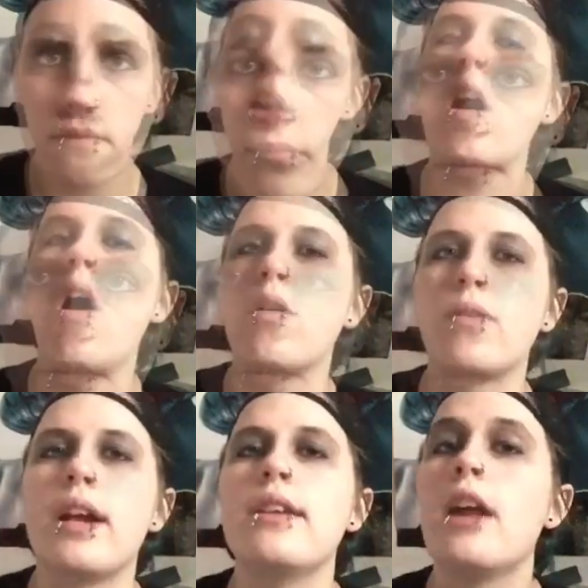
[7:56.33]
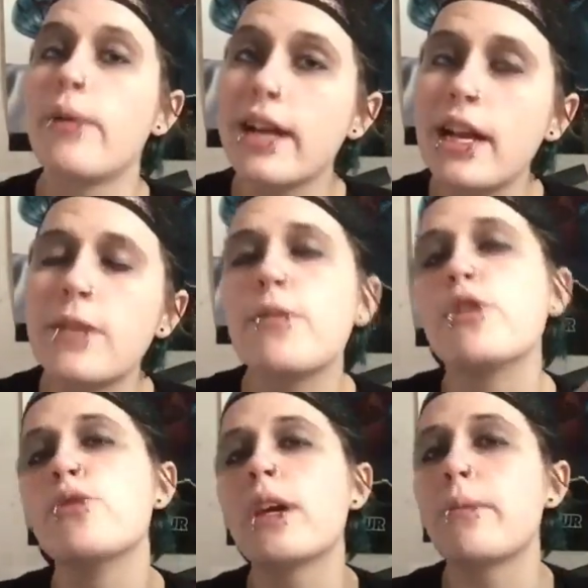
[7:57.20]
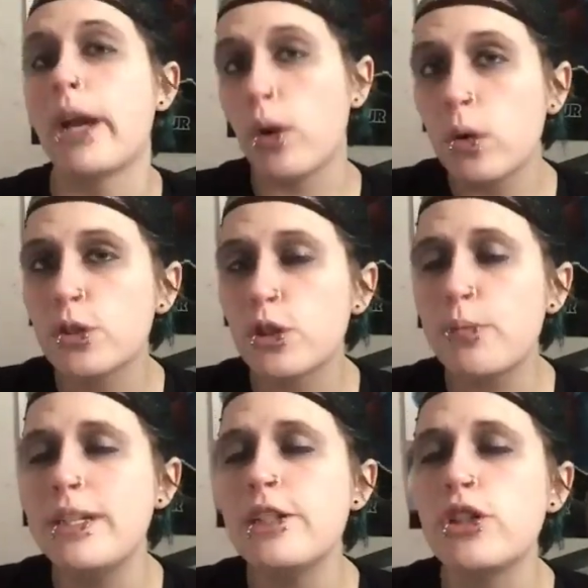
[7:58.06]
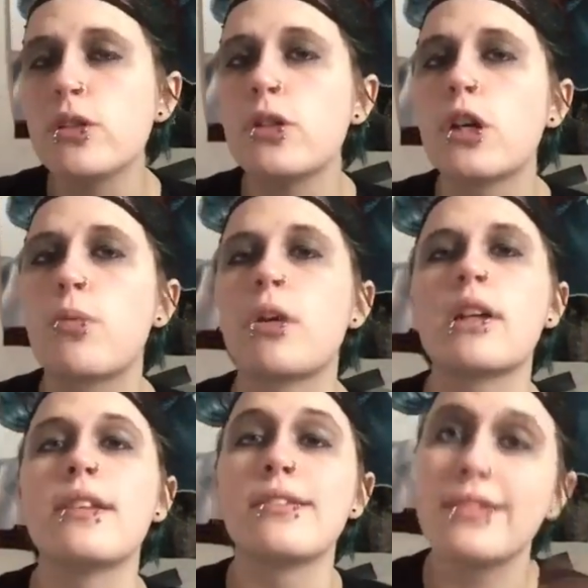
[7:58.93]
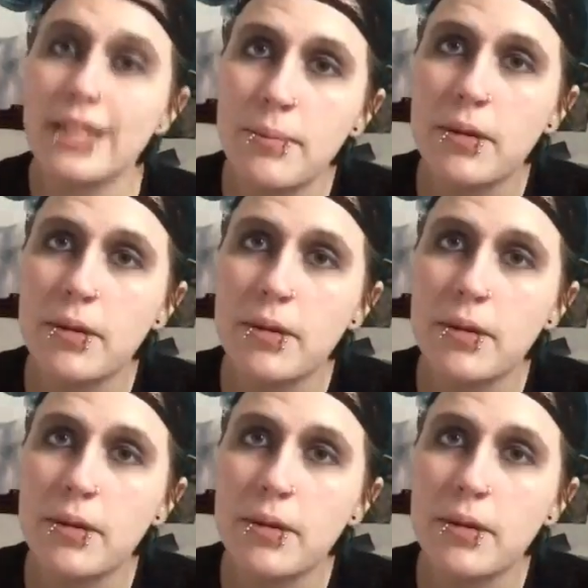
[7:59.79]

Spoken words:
Alright, now again, if you're doing my older PG look, we're gonna skip